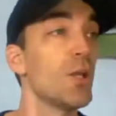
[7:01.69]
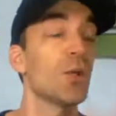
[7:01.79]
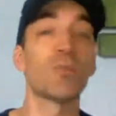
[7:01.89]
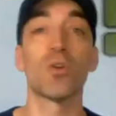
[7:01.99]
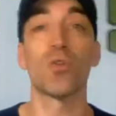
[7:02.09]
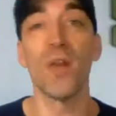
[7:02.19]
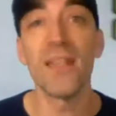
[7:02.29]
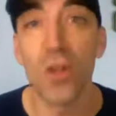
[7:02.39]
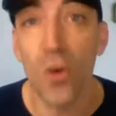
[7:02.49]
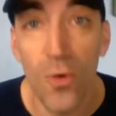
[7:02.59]
You don't have to
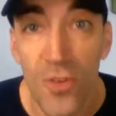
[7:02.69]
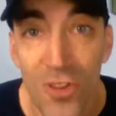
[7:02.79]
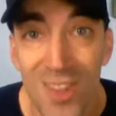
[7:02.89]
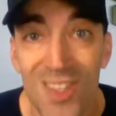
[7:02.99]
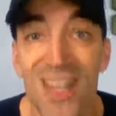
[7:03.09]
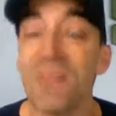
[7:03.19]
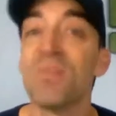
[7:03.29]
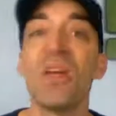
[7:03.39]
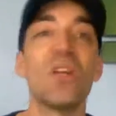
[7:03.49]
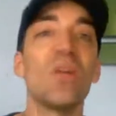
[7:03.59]
create the course just
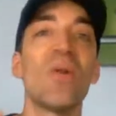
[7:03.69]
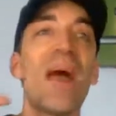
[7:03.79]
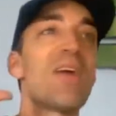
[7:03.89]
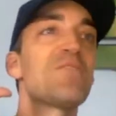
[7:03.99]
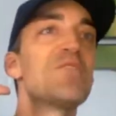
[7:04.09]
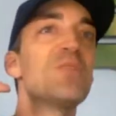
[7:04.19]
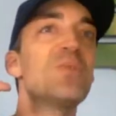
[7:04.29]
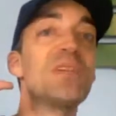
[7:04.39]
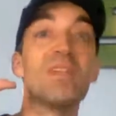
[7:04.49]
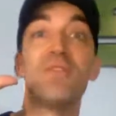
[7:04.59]
yet. You don't have
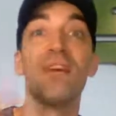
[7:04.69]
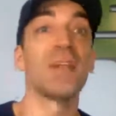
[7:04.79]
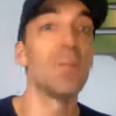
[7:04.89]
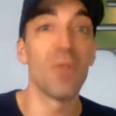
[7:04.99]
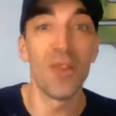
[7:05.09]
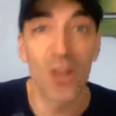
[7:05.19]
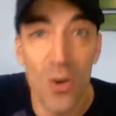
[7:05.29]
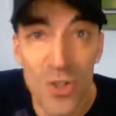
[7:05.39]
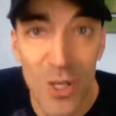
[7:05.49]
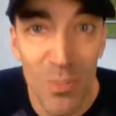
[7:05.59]
to develop the
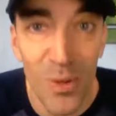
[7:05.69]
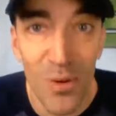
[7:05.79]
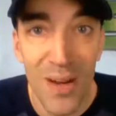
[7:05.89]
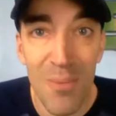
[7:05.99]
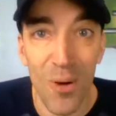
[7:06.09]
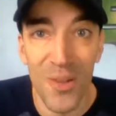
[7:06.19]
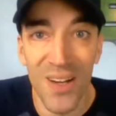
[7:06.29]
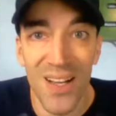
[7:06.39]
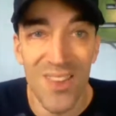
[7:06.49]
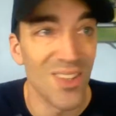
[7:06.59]
coaching program or the
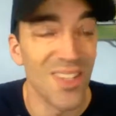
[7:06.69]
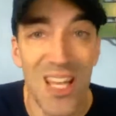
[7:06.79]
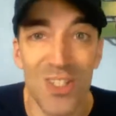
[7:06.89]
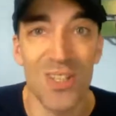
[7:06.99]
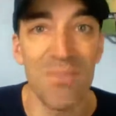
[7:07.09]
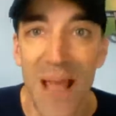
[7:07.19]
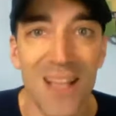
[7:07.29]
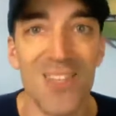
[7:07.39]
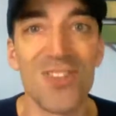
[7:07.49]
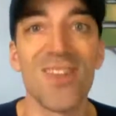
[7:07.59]
consultation
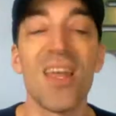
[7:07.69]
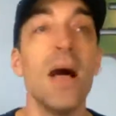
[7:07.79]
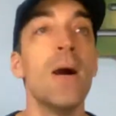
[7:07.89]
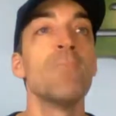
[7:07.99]
packages.